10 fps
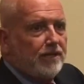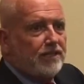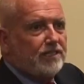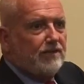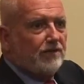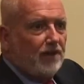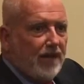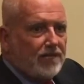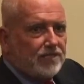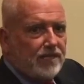gets even
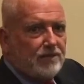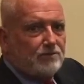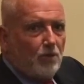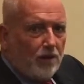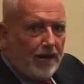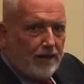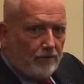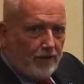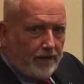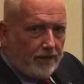less and is more
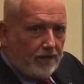angry.